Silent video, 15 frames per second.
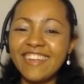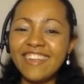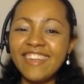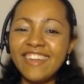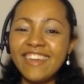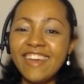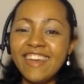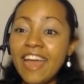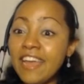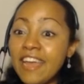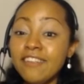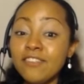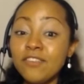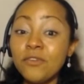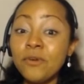yeah,
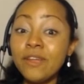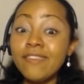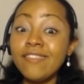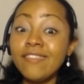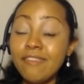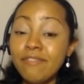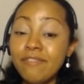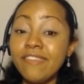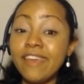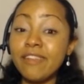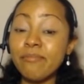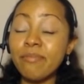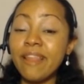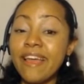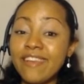it's creativity
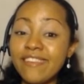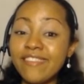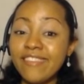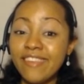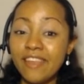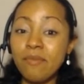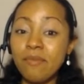at play, isn't it?